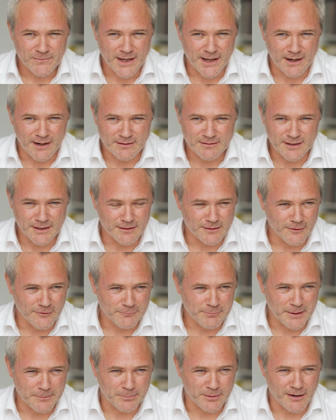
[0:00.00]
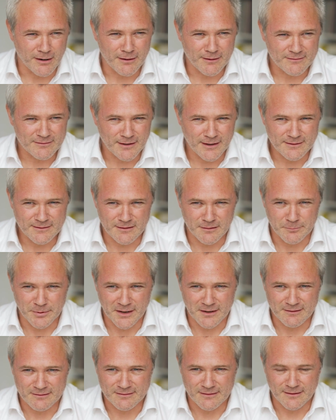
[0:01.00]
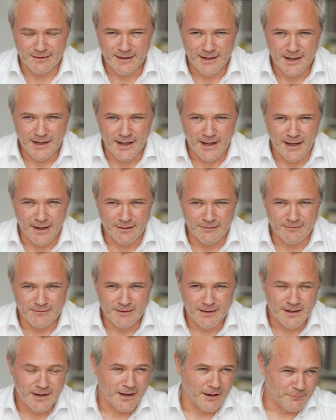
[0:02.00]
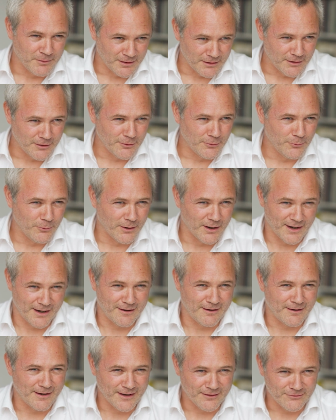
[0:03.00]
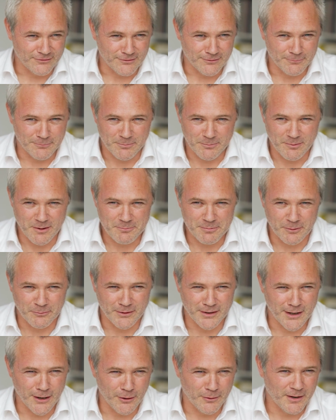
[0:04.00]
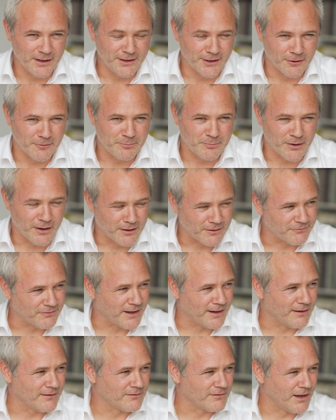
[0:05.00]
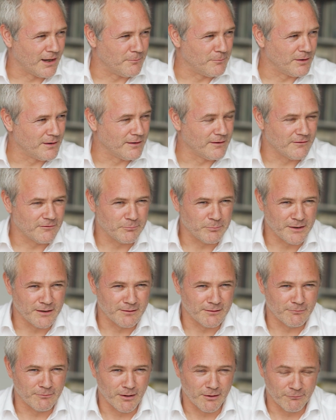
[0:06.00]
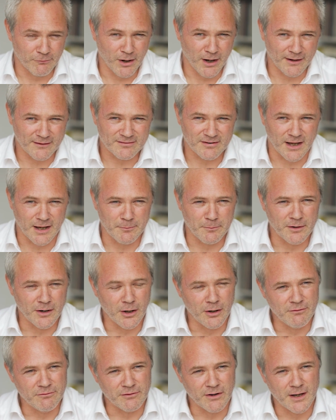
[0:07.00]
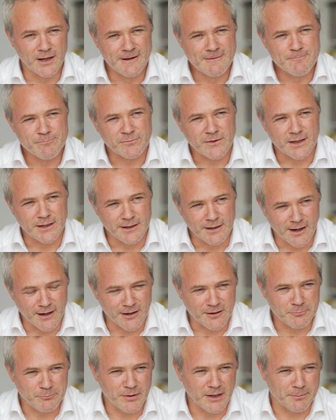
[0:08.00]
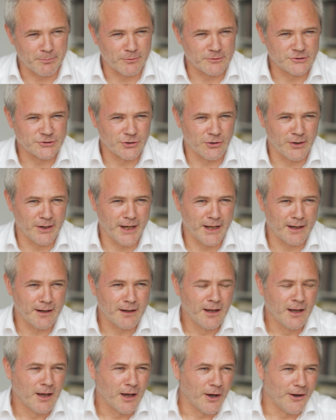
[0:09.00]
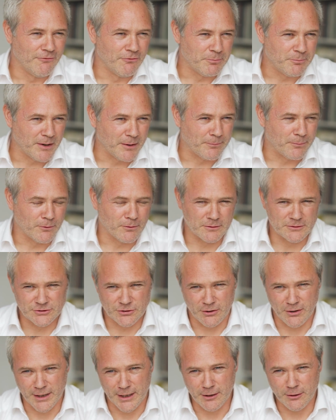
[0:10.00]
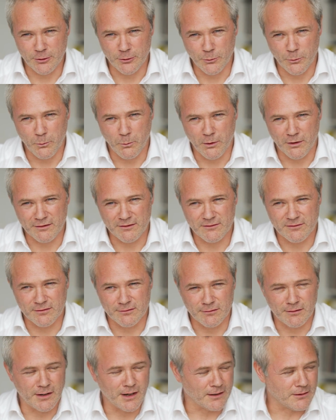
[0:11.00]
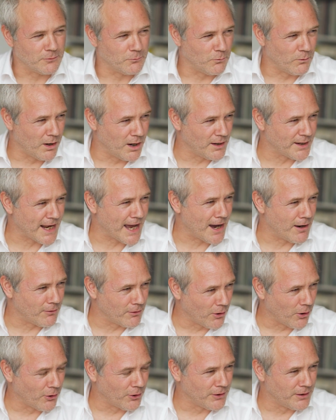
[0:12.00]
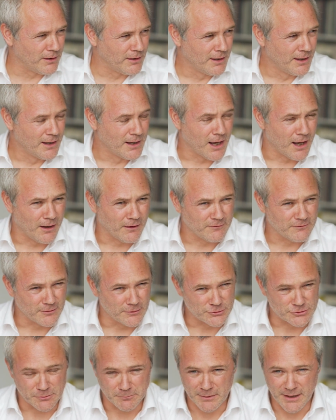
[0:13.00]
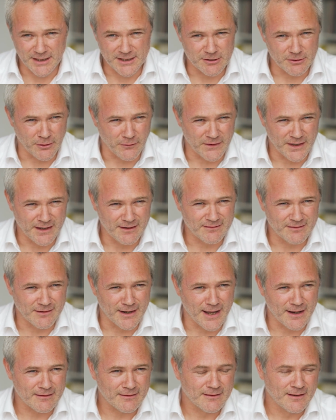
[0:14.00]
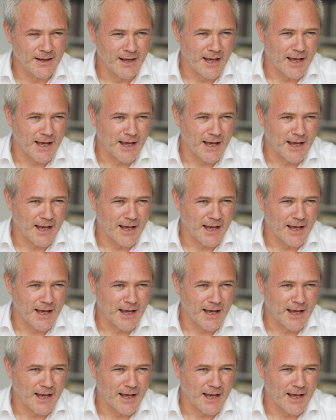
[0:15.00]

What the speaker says: I think those people are excited about it. And I mean, you are, as you probably know, part of that excitement. There's been a real excitement over younger people joining, over people joining who want to get the word out on social media and on the internet.